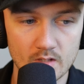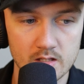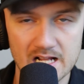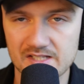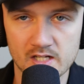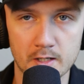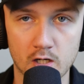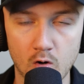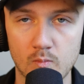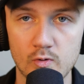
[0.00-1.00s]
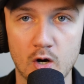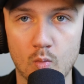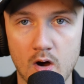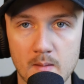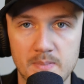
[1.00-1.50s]
That's not our hope. We don't
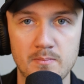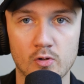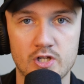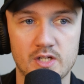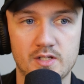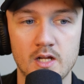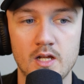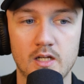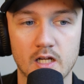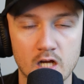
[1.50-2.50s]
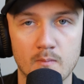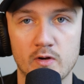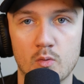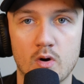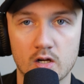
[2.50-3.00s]
want people just to come.
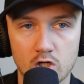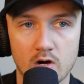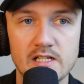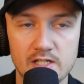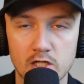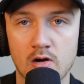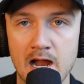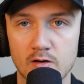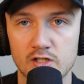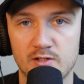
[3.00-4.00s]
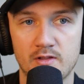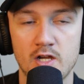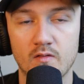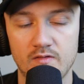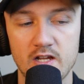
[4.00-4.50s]
We don't want crazy crowds with
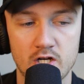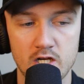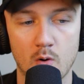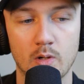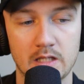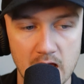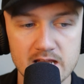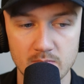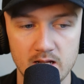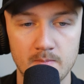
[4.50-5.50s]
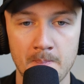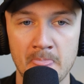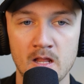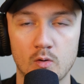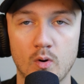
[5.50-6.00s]
no vision, no alignment.
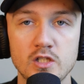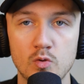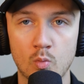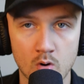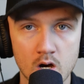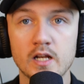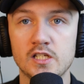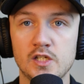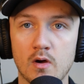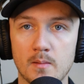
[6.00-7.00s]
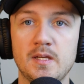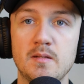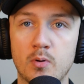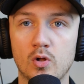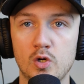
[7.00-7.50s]
What you want is you want
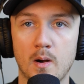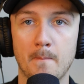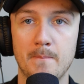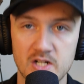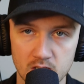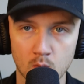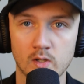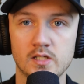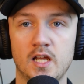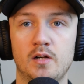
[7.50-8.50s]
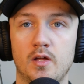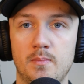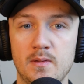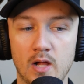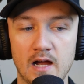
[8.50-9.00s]
people who are mission oriented, with
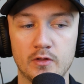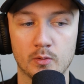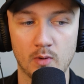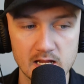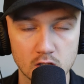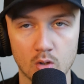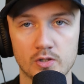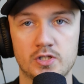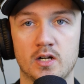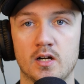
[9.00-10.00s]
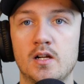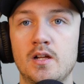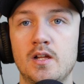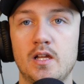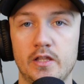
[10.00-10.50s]
people have the right culture,
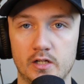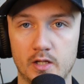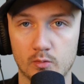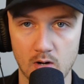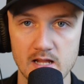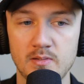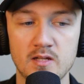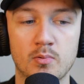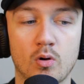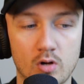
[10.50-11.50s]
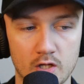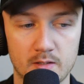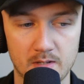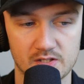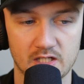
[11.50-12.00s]
and they're the right people on
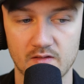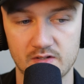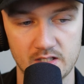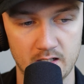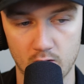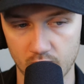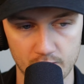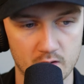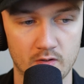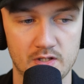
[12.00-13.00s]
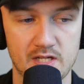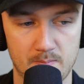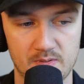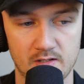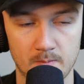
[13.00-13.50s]
the bus, like I've said over and over in this
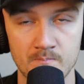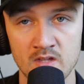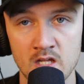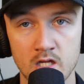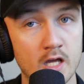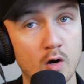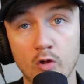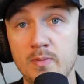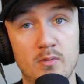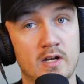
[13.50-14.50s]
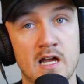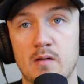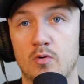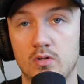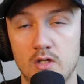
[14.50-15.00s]
episode. You got to hold people
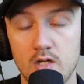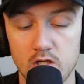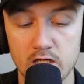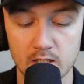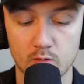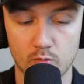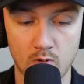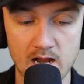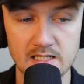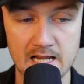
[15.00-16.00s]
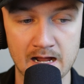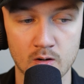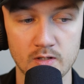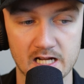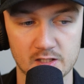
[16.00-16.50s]
accountable. You got to write
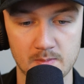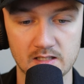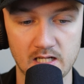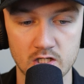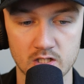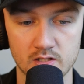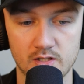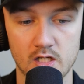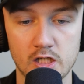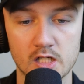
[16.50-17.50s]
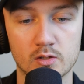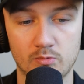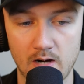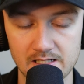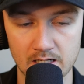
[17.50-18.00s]
down the expectations. You got to
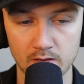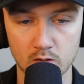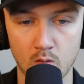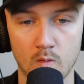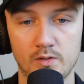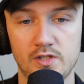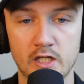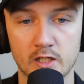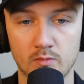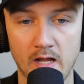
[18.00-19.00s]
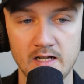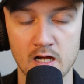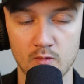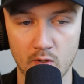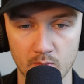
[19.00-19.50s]
write down the goals. You got to write
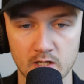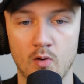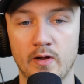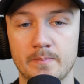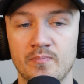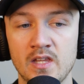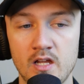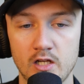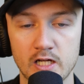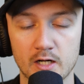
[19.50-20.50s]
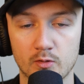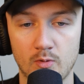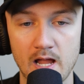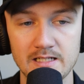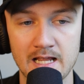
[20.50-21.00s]
down where we're going. You got to
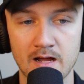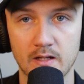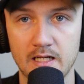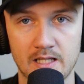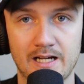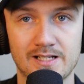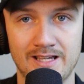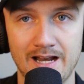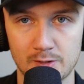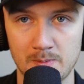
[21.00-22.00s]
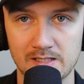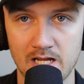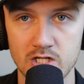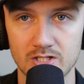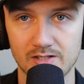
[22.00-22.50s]
write down, again, like I said,
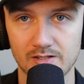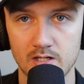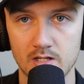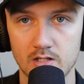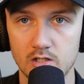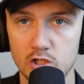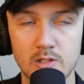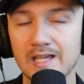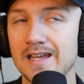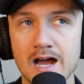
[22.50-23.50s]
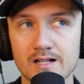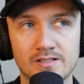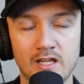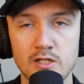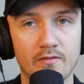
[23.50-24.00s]
expectations. You cannot
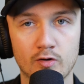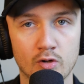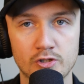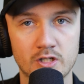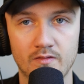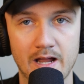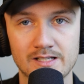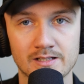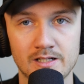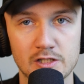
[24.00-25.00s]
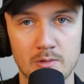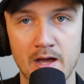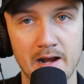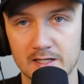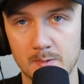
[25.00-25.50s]
say you have a culture of excellence
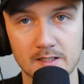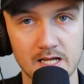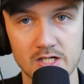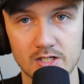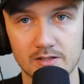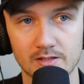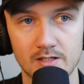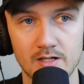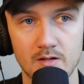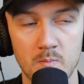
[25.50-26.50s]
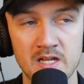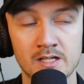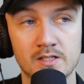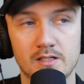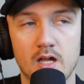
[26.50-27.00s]
without expectations
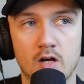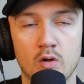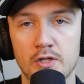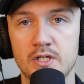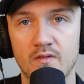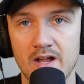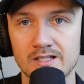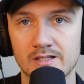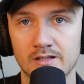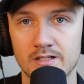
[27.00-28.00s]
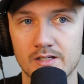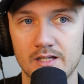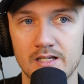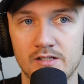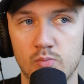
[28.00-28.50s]
because a culture of excellence
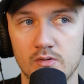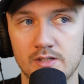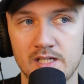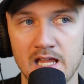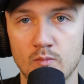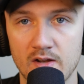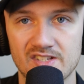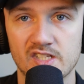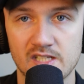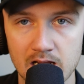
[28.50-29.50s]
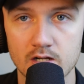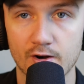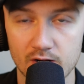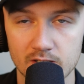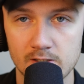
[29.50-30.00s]
is saying we have a
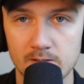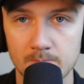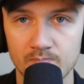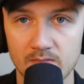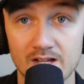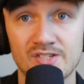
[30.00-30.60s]
standard. A